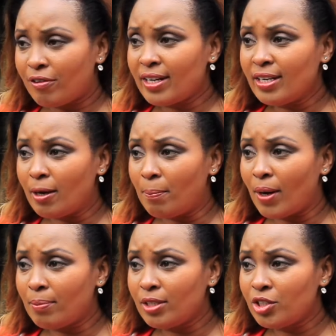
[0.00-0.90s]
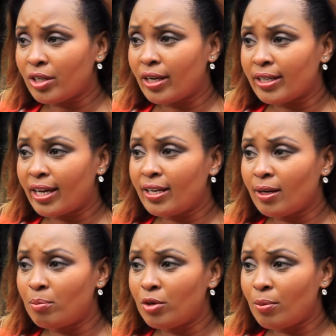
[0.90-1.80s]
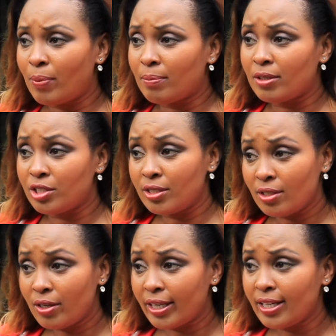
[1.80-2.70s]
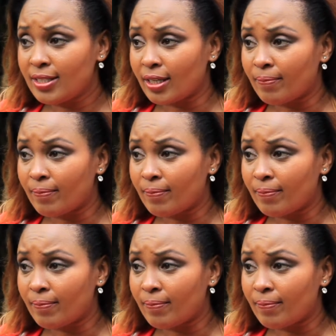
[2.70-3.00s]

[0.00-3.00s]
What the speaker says: finding a publisher and getting a book published is not easy.